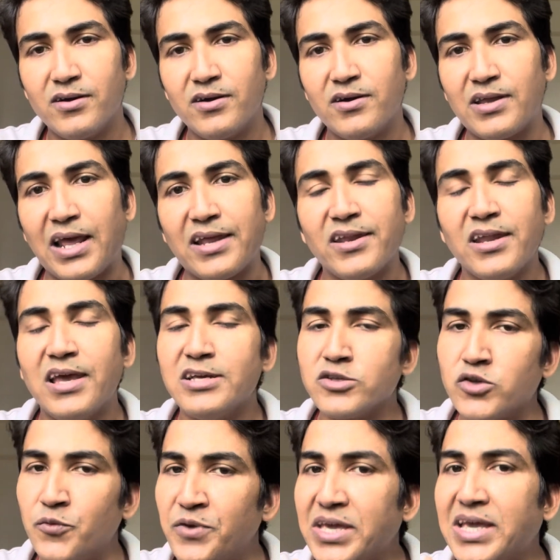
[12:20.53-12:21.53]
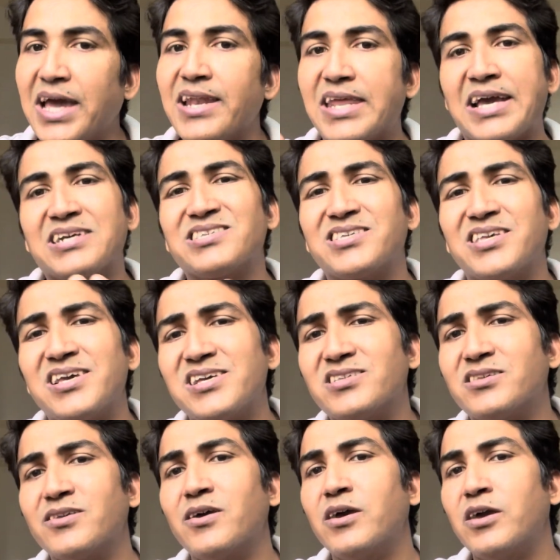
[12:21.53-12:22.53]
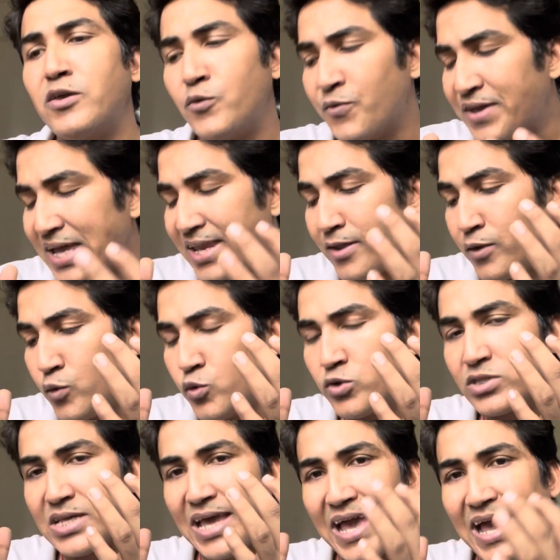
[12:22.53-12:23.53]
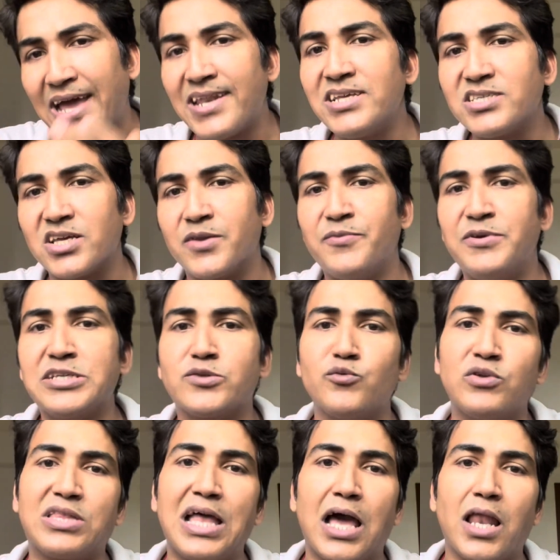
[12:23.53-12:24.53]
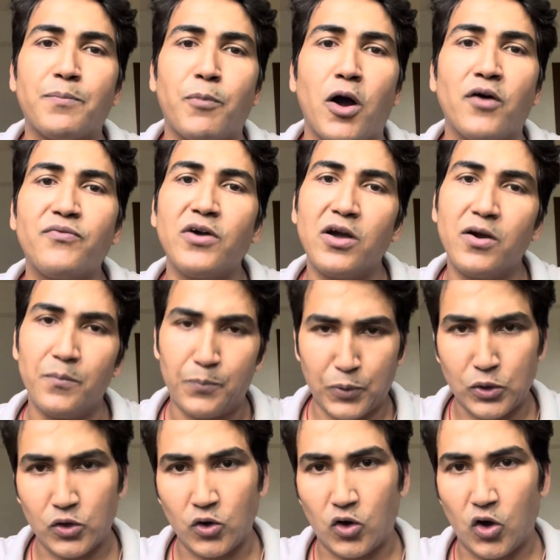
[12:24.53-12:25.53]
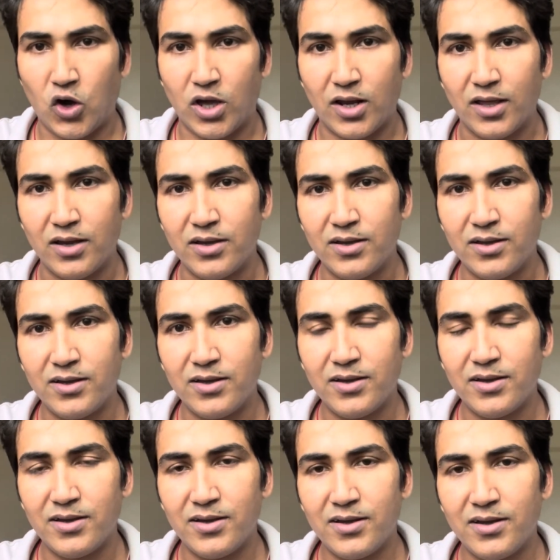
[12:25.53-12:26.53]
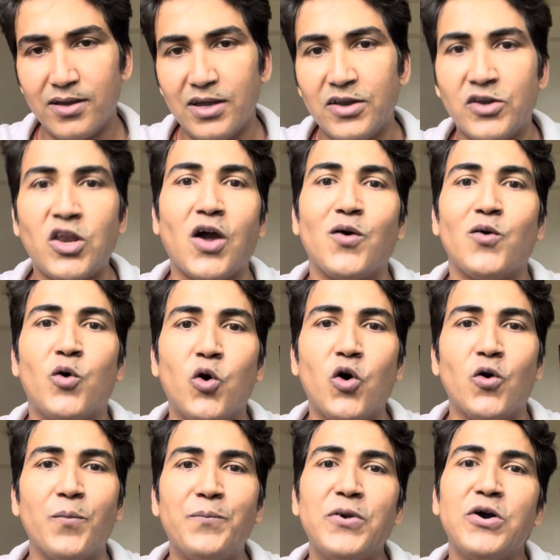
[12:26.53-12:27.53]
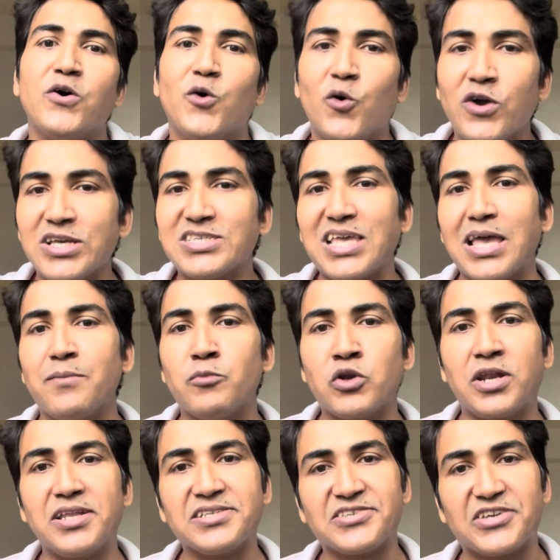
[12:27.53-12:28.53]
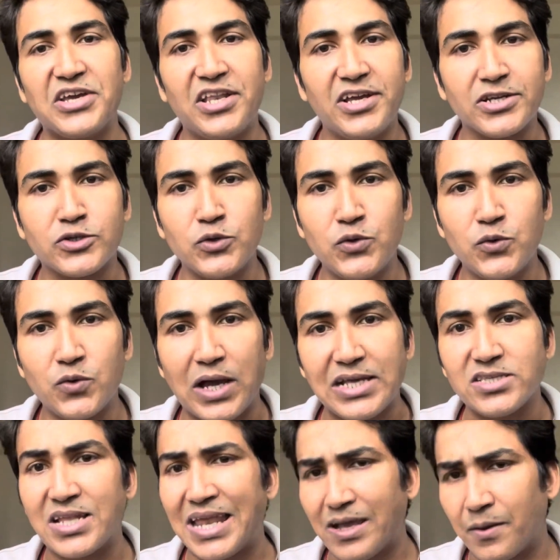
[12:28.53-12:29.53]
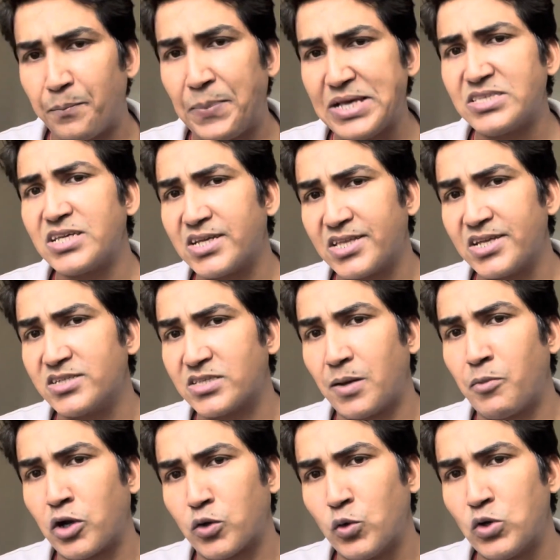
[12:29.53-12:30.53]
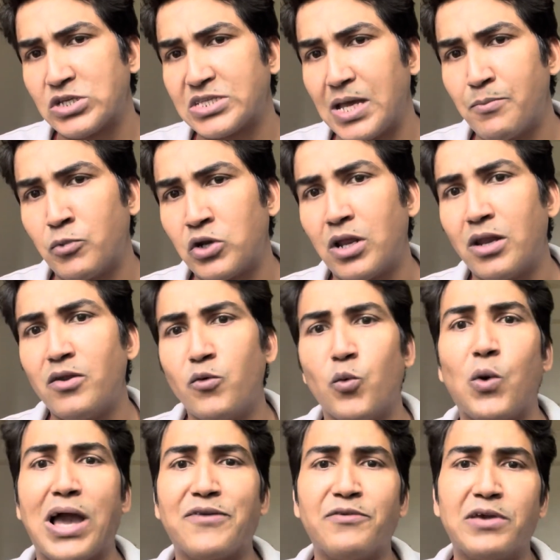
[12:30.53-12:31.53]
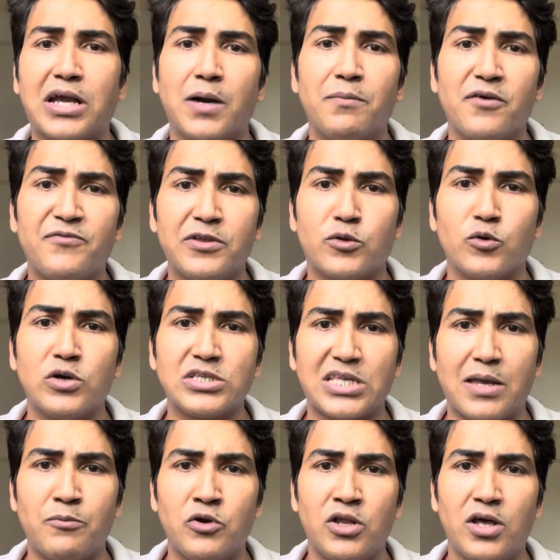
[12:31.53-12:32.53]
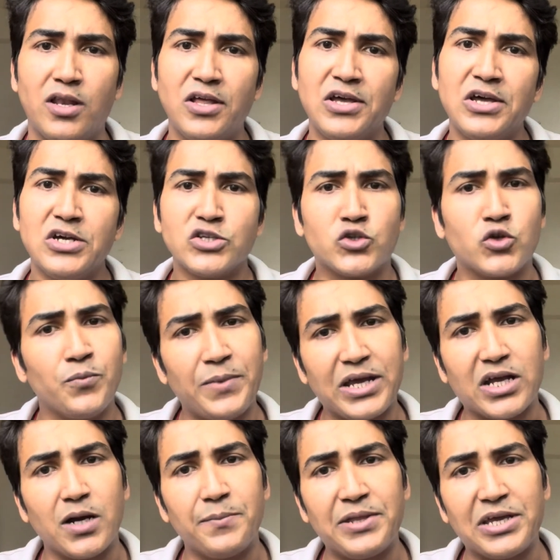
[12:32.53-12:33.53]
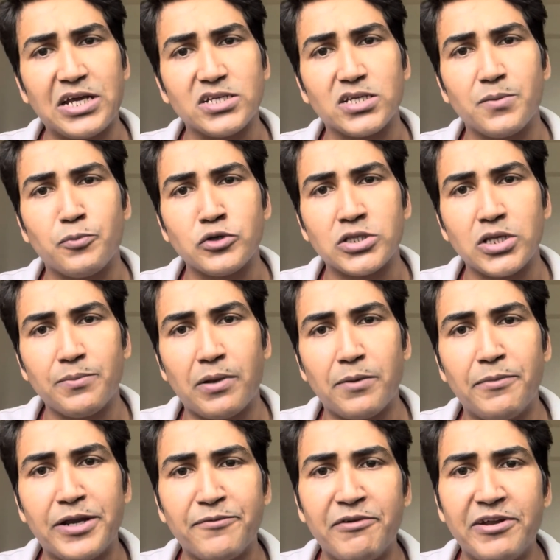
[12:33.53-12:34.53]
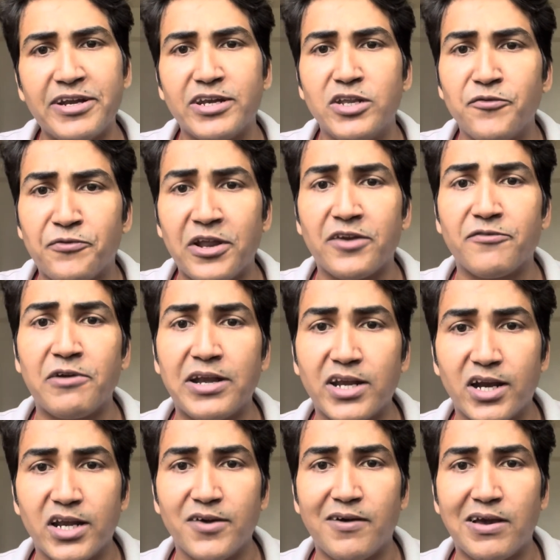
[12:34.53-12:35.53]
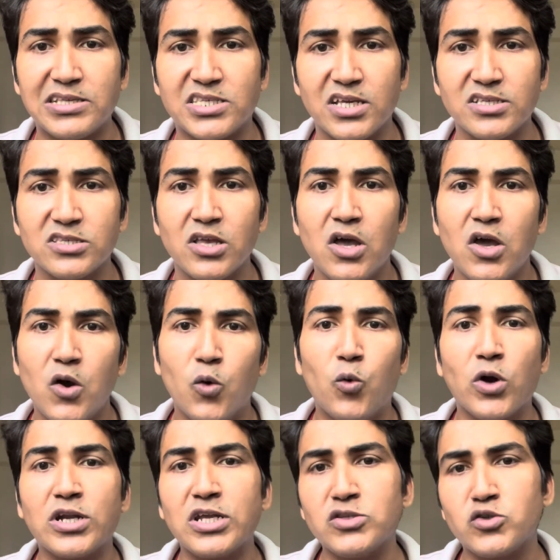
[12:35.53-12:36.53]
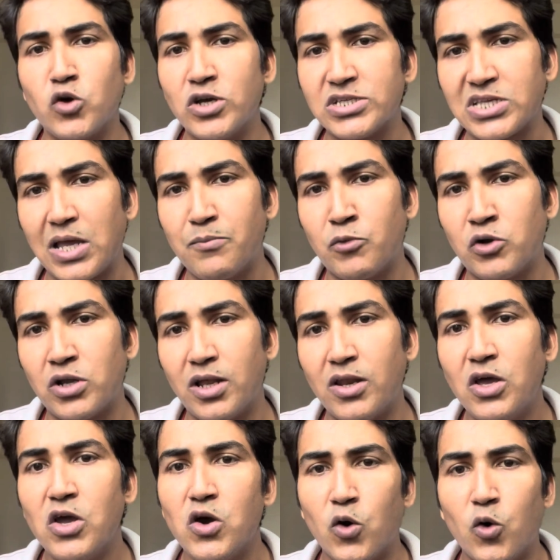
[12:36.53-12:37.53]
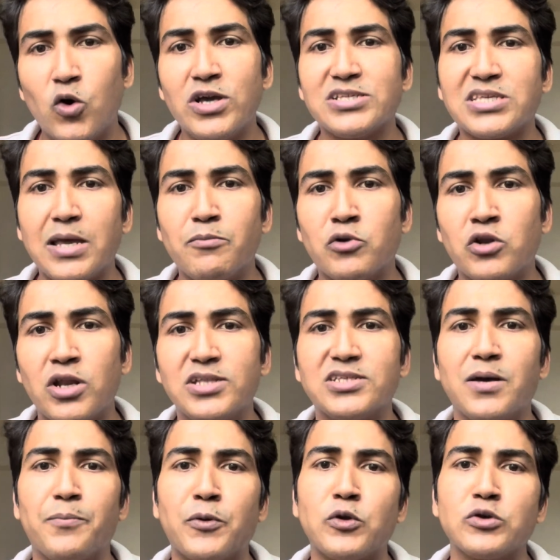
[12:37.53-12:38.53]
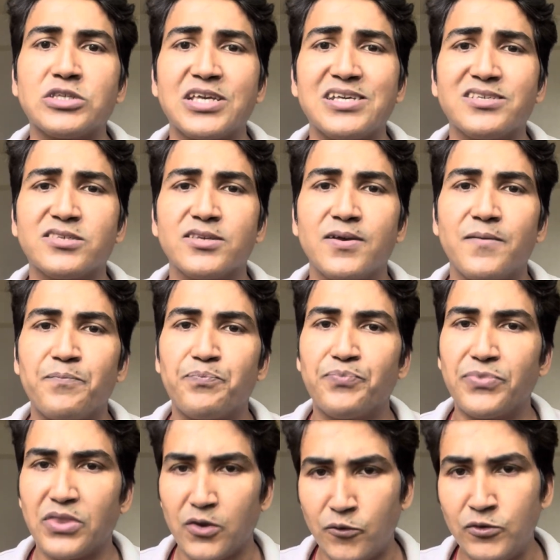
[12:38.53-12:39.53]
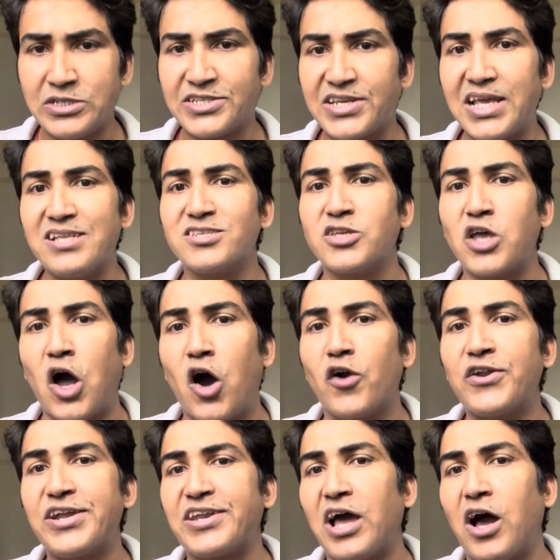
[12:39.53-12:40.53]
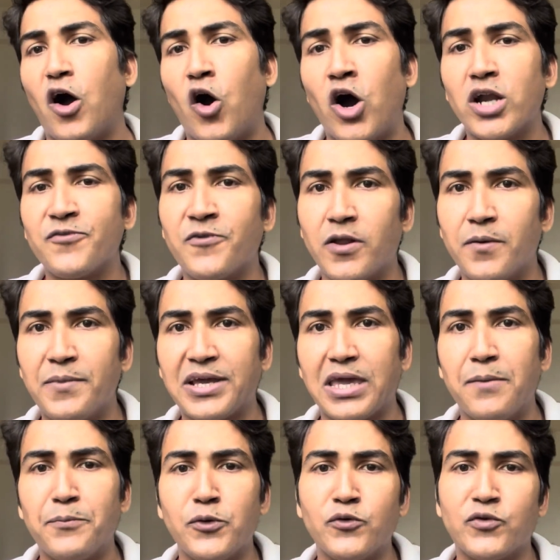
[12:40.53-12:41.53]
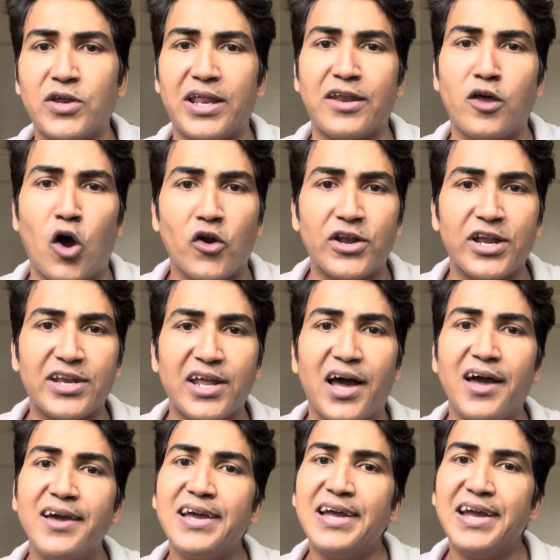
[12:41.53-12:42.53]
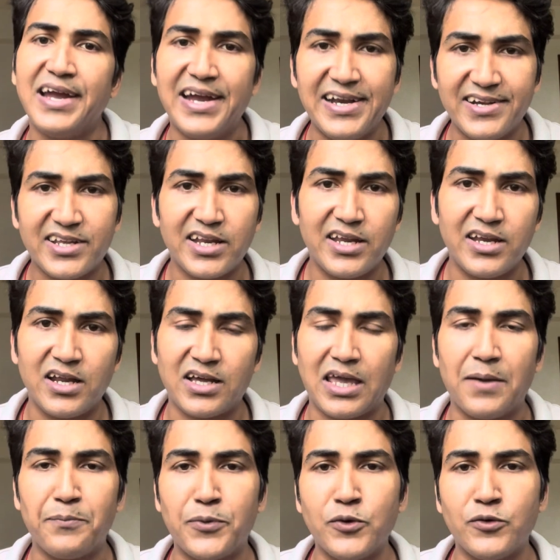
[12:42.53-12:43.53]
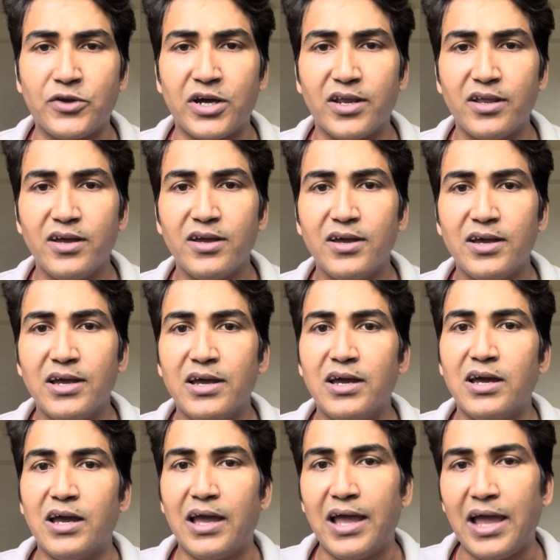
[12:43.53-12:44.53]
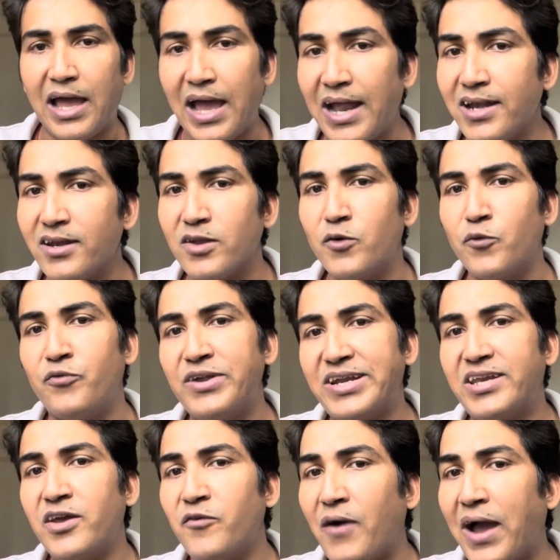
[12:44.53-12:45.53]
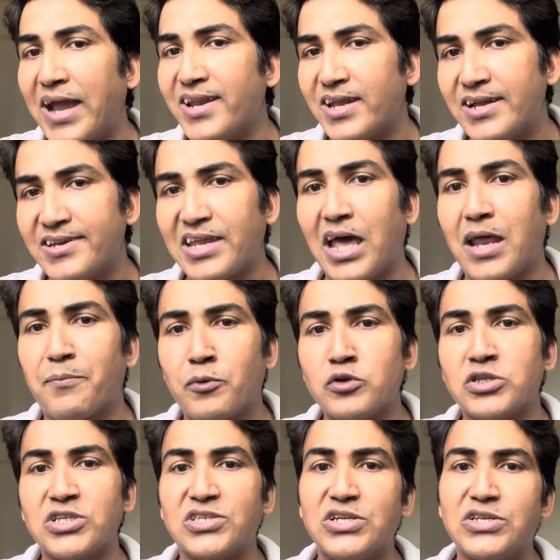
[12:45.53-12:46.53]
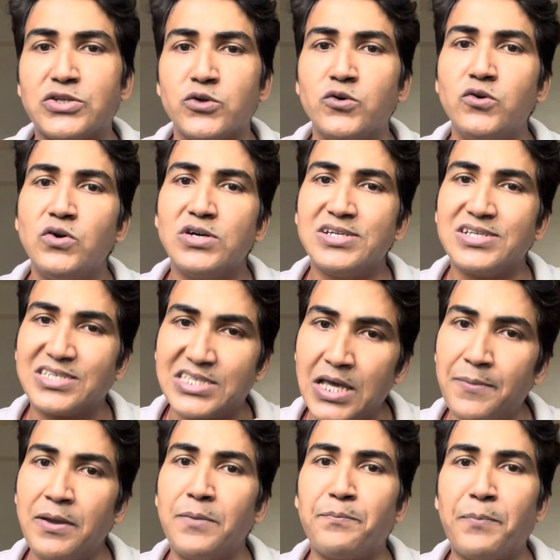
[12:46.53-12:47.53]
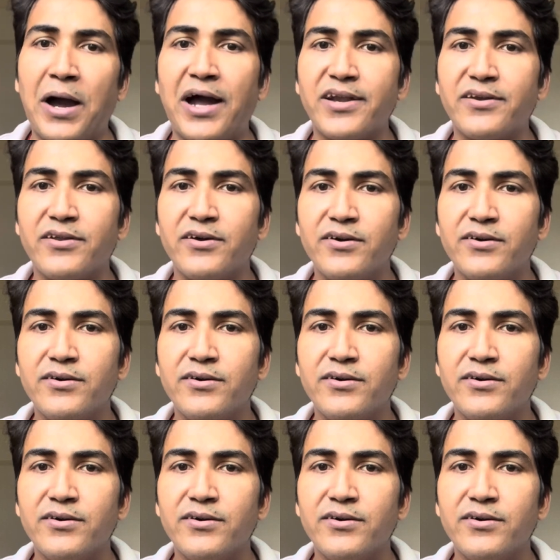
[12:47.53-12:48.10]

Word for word: right? So we can access, you can use any service with the help of protocol. Now hope OSI model is clear to you guys like basic things about OSI model. why we come up with OSI model to make communication possible between different vendor devices. What is OSI model? OSI model is a process which tells how data out from a computer and how data enter in a computer and we divide entire process into seven part